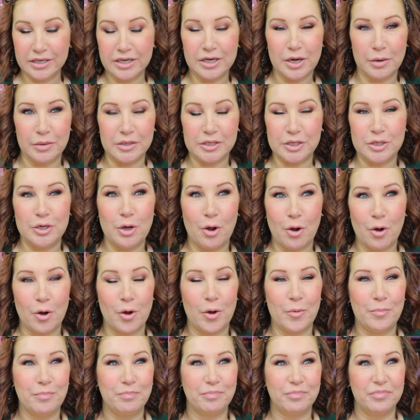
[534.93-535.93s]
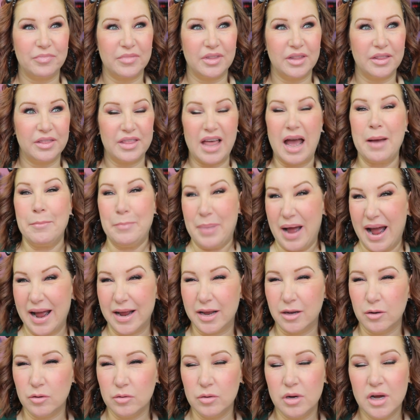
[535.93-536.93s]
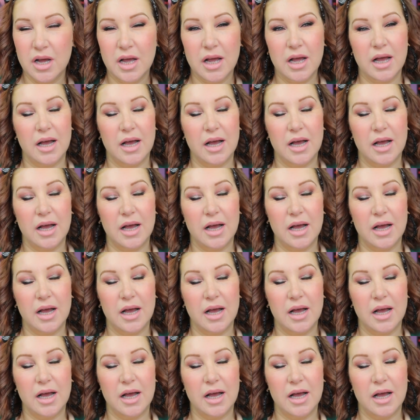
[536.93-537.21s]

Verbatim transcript: you know, it's not that pale.